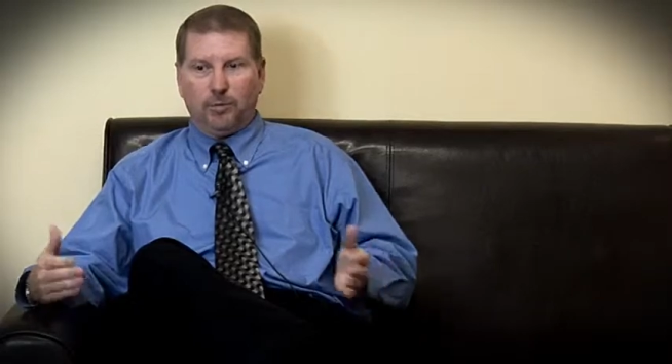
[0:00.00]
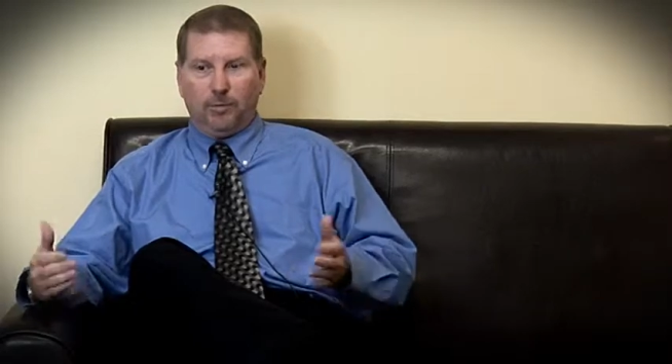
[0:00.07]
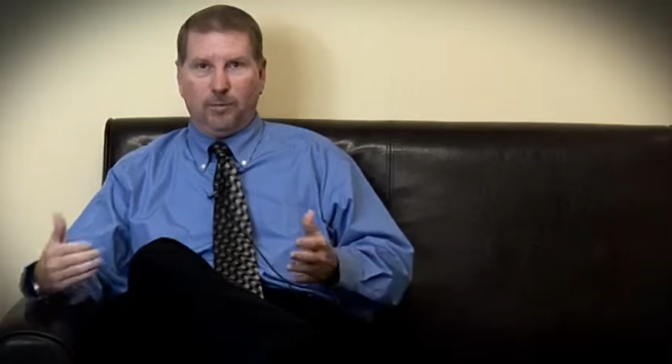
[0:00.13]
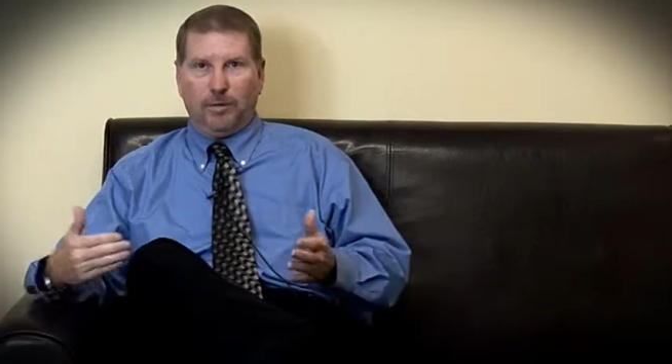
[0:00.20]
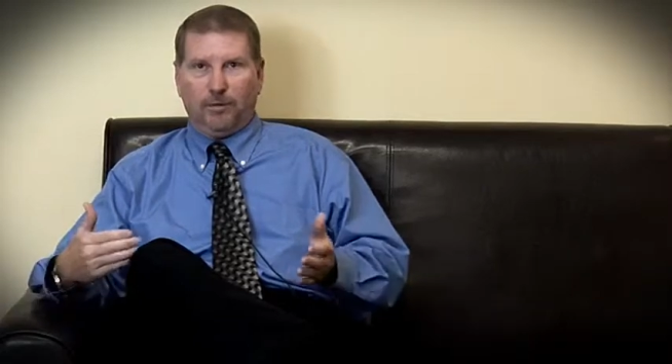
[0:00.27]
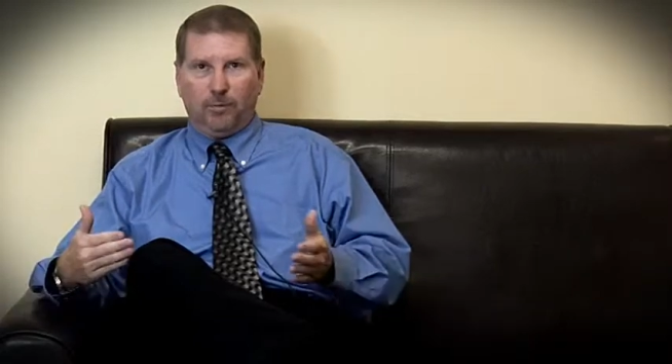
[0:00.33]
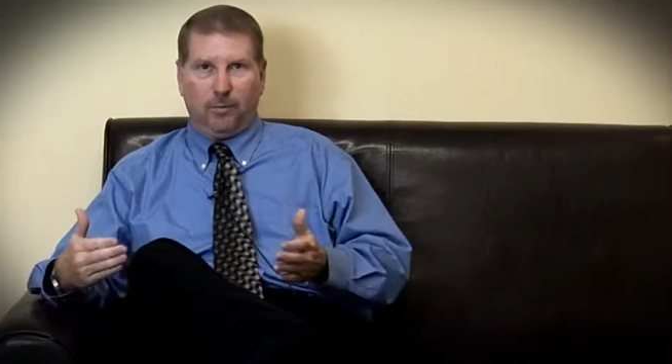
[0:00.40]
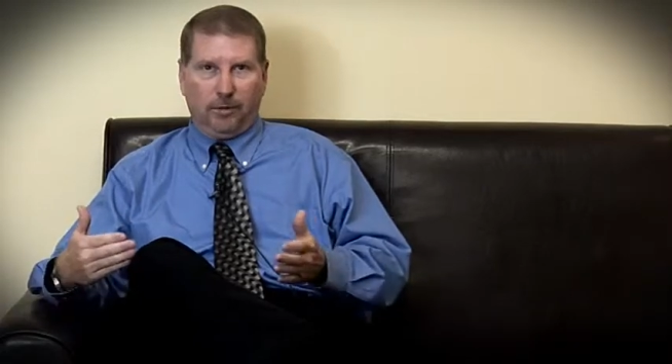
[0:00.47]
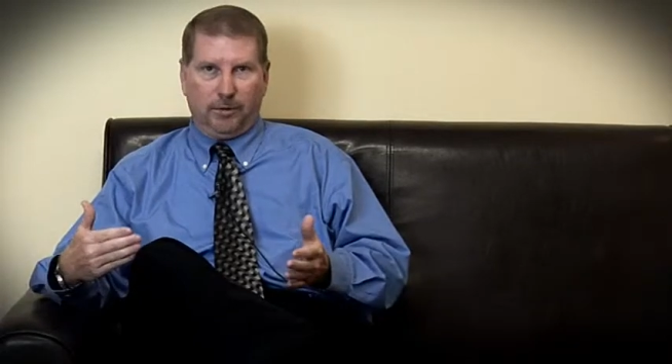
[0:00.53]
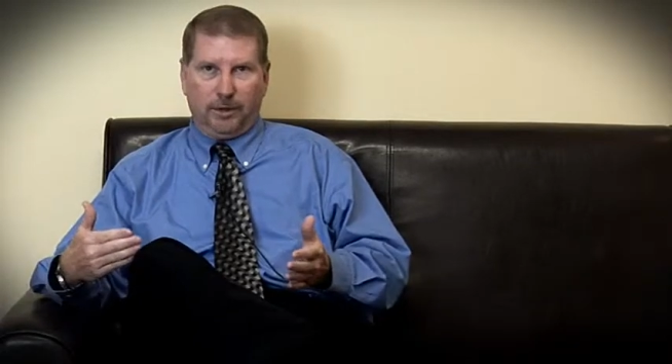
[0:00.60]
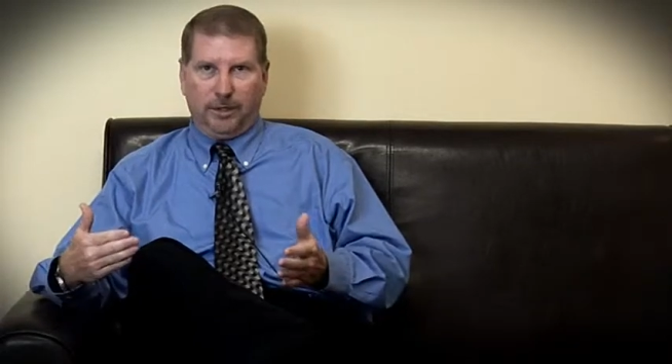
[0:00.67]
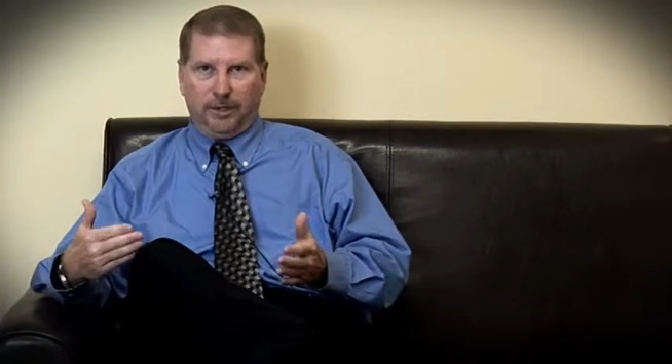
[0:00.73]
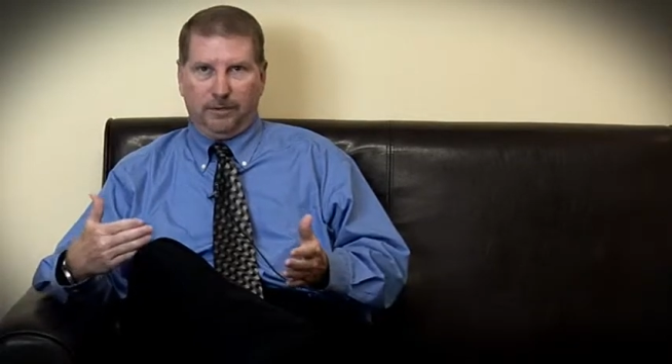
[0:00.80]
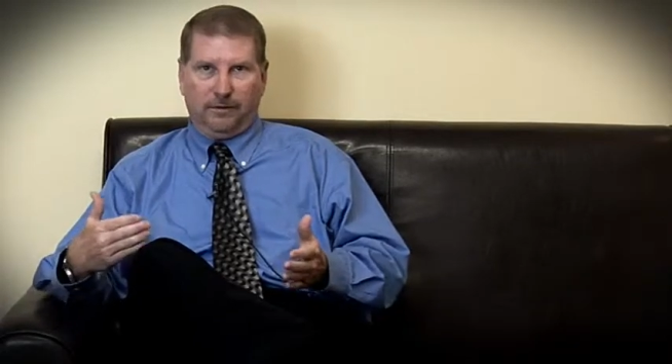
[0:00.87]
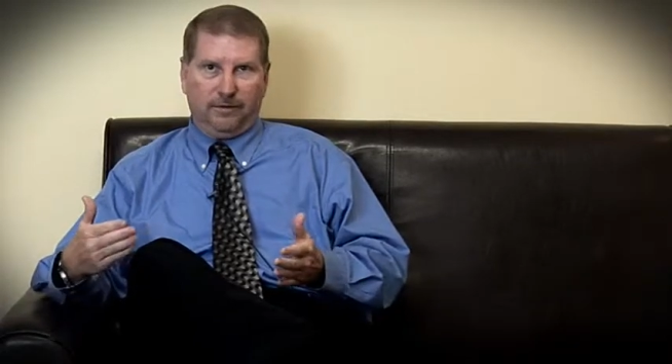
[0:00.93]
where we would work
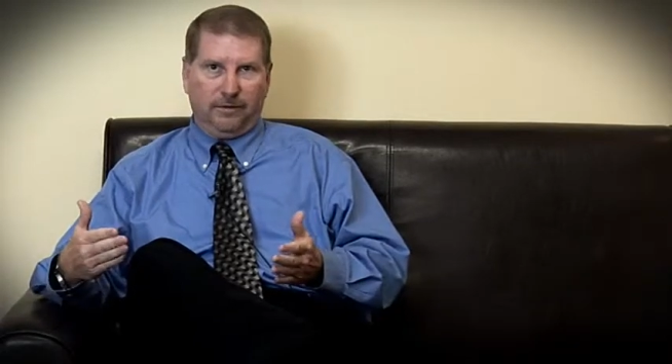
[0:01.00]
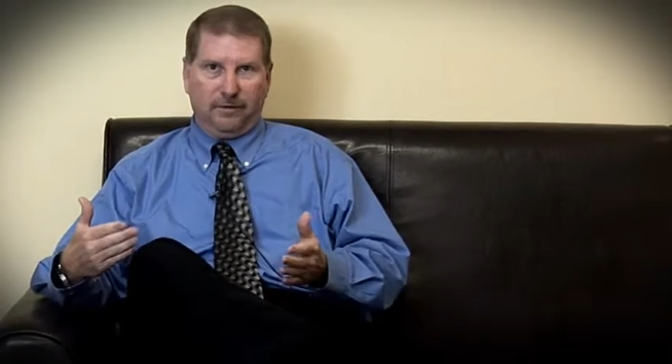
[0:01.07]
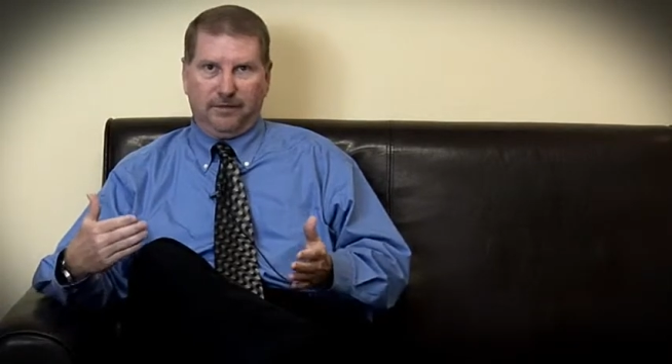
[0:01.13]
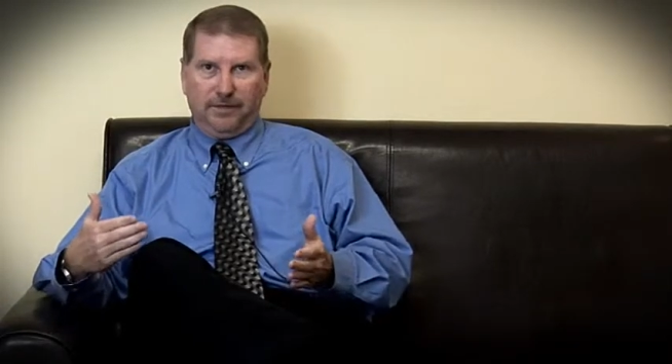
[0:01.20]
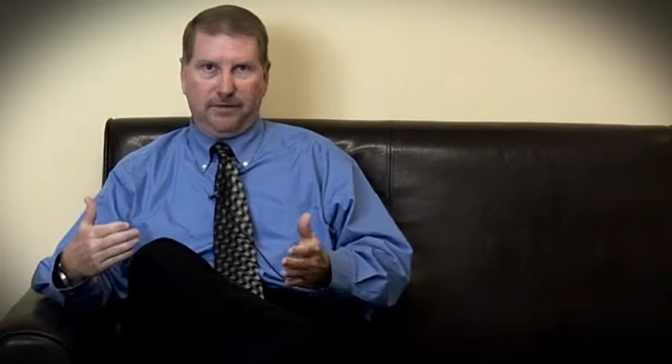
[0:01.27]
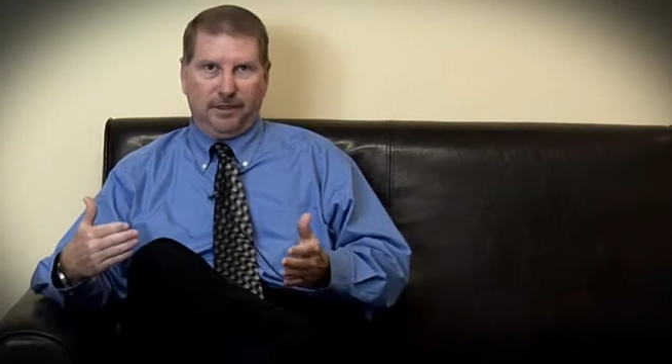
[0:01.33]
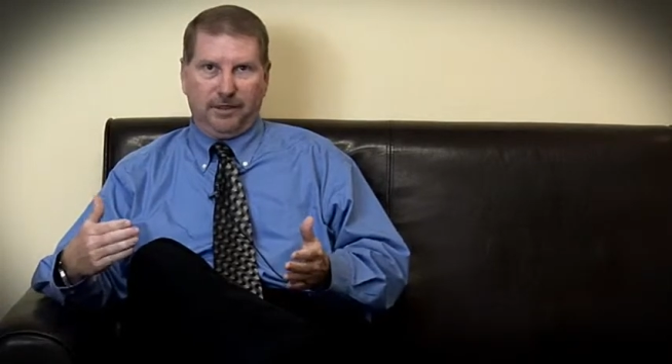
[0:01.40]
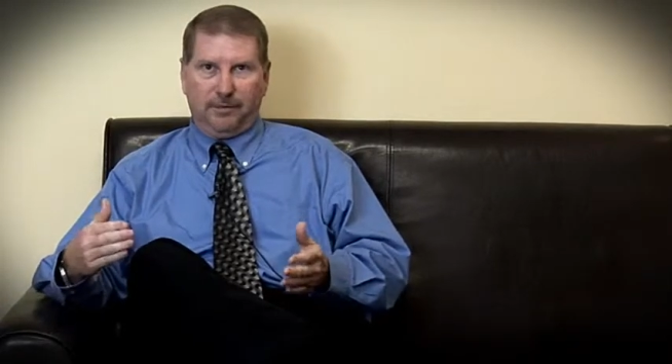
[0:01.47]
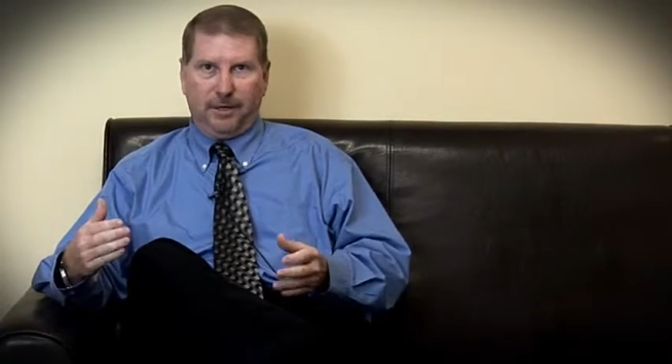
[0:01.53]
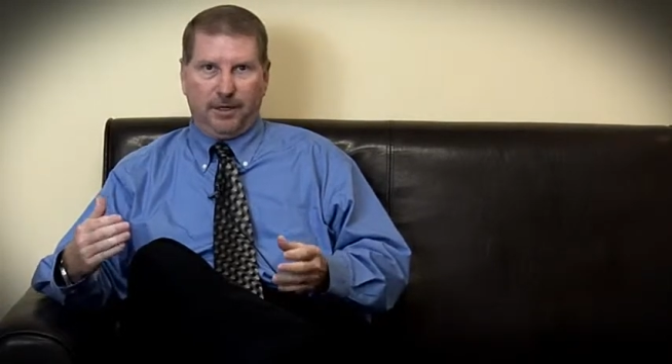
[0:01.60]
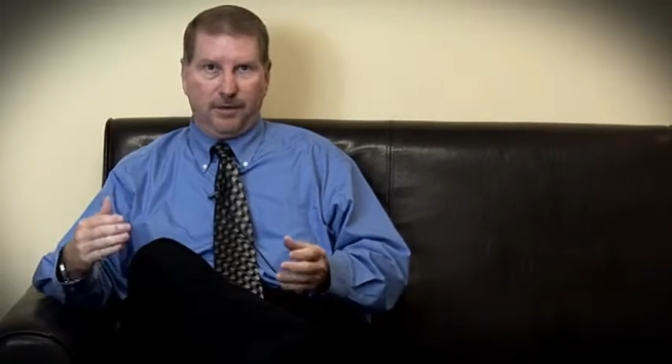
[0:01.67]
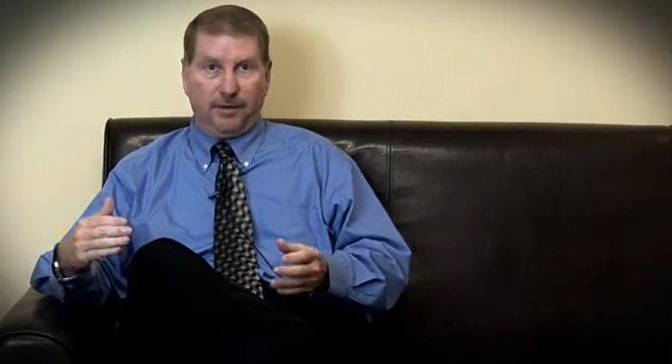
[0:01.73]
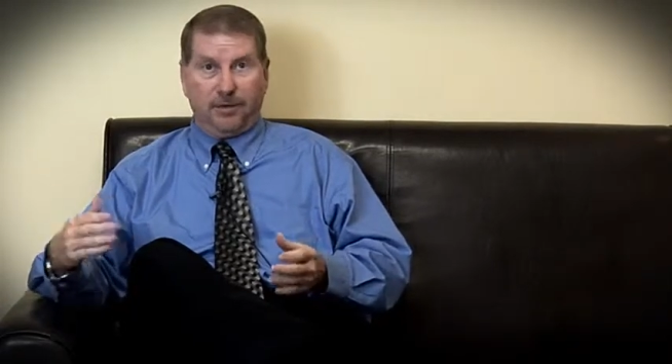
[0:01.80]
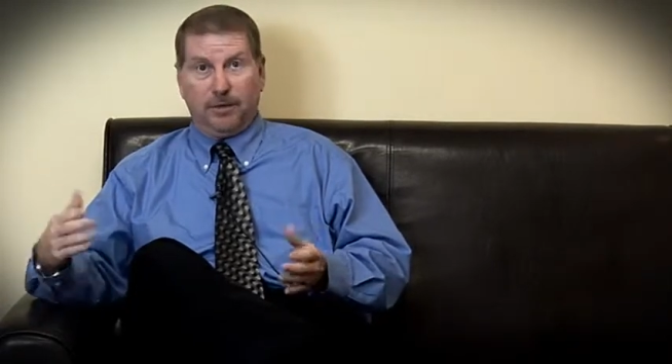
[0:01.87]
together for 15 minutes,